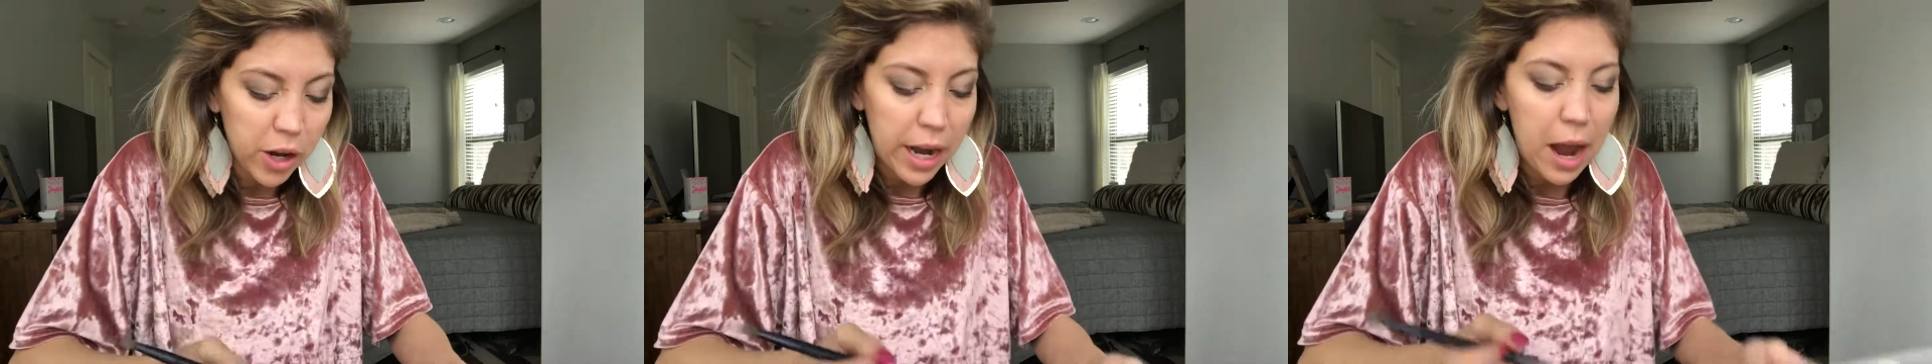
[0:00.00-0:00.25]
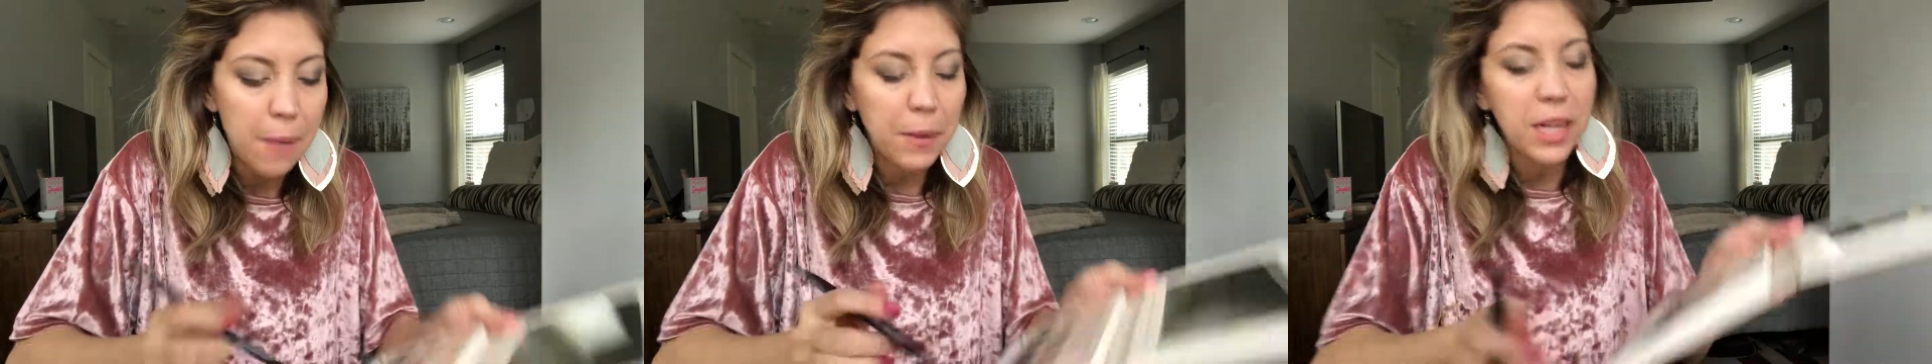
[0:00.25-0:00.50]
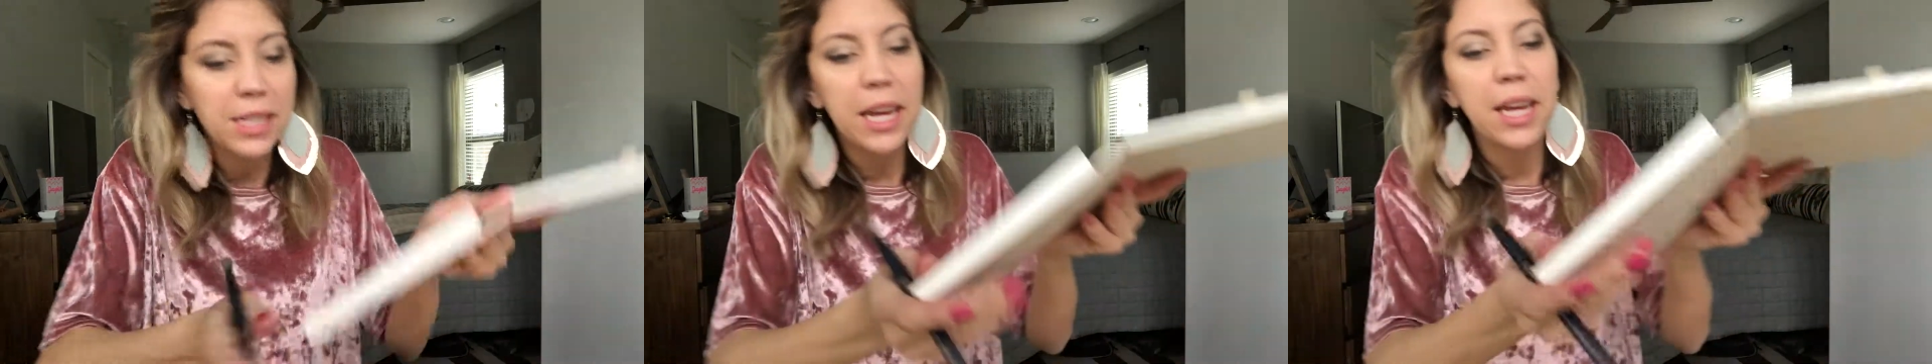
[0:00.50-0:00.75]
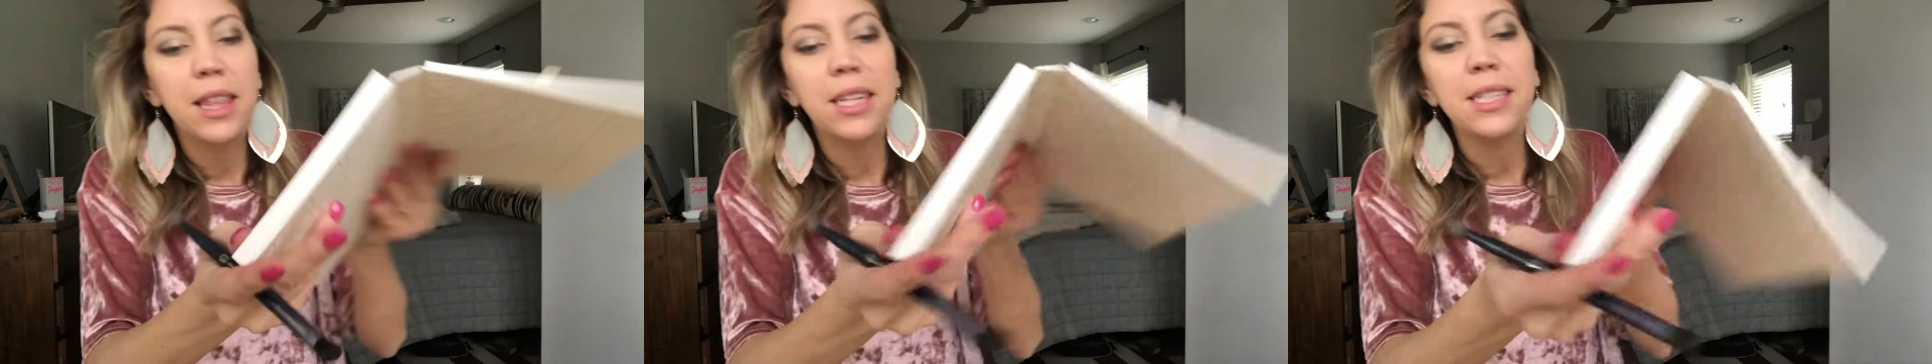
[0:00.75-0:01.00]
and I'm gonna
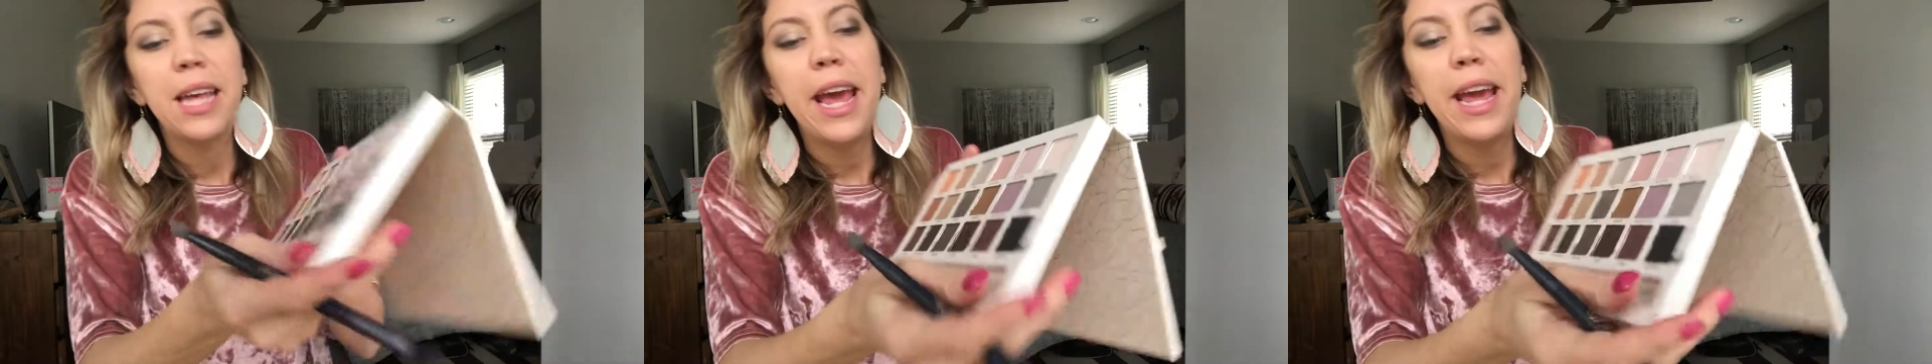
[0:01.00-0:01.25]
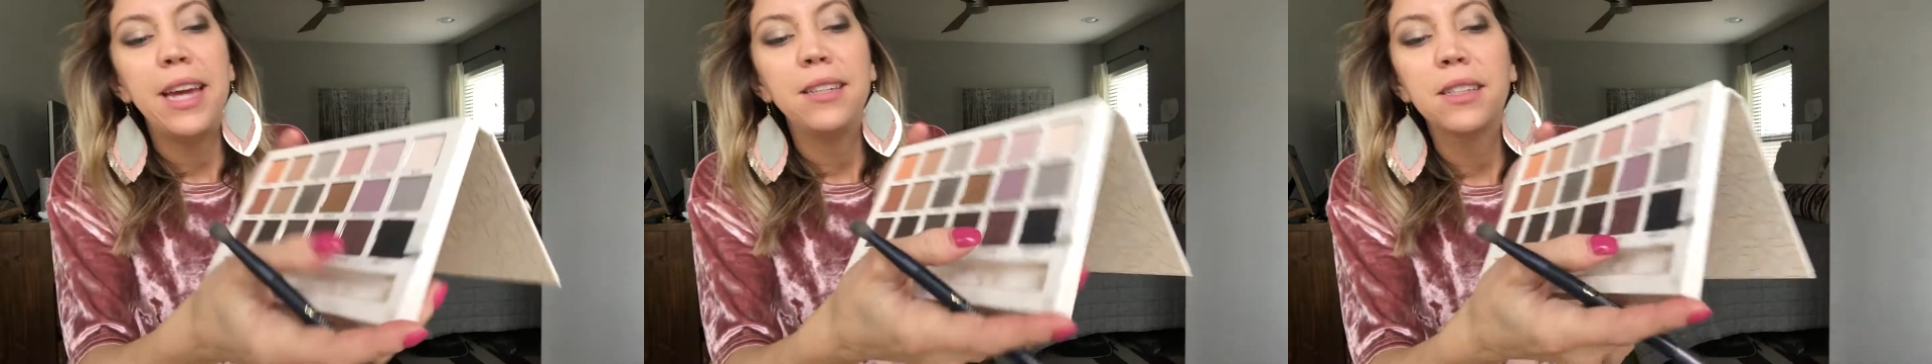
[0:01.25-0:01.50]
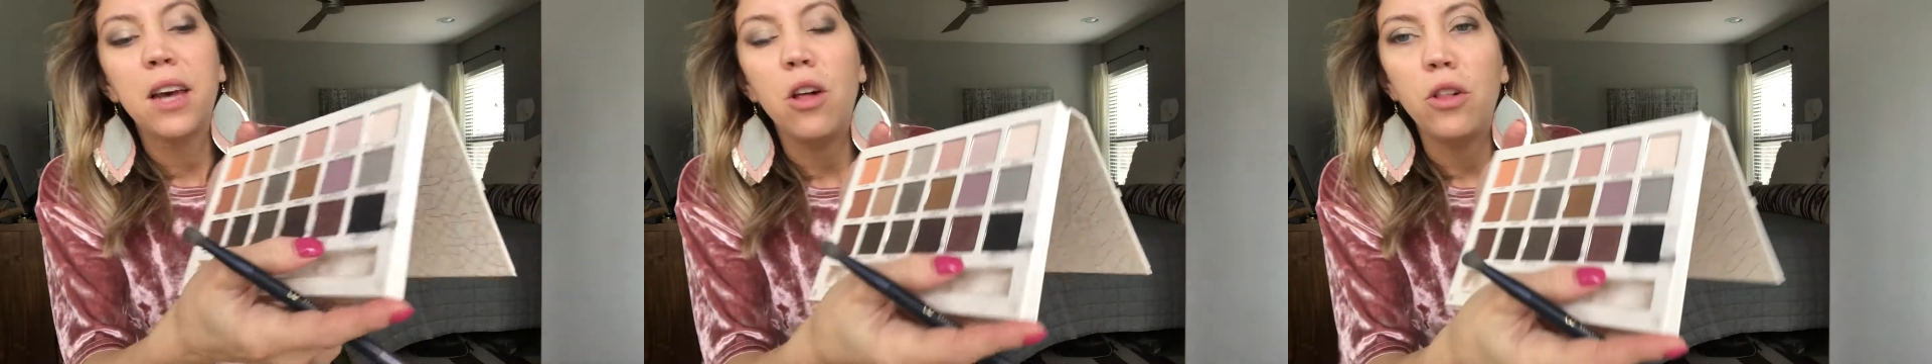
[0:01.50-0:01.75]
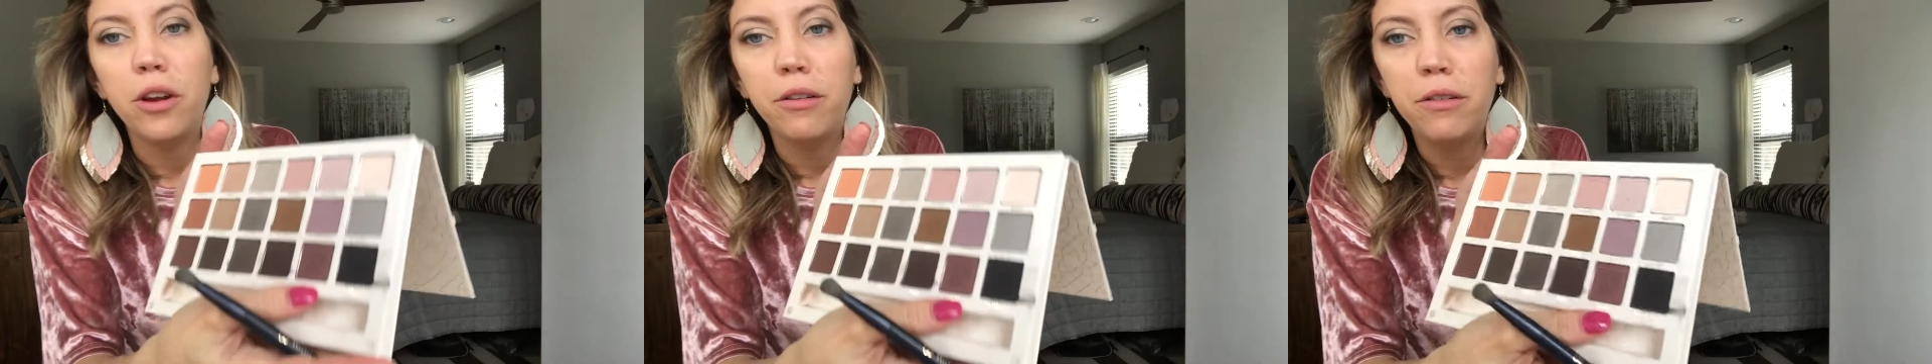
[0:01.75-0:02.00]
take this haze
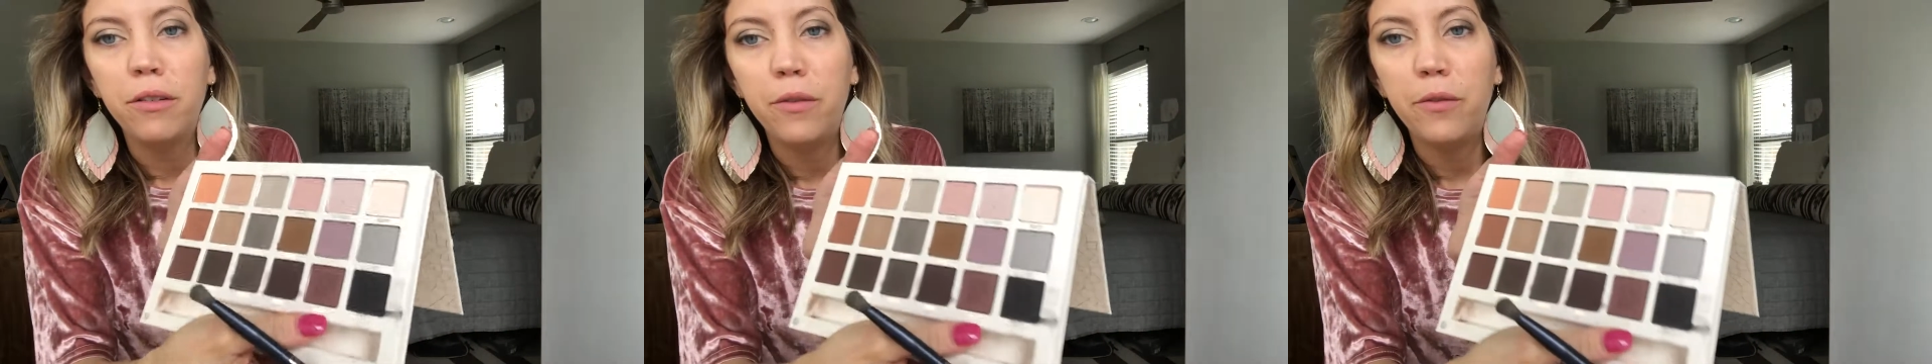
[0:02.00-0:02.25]
color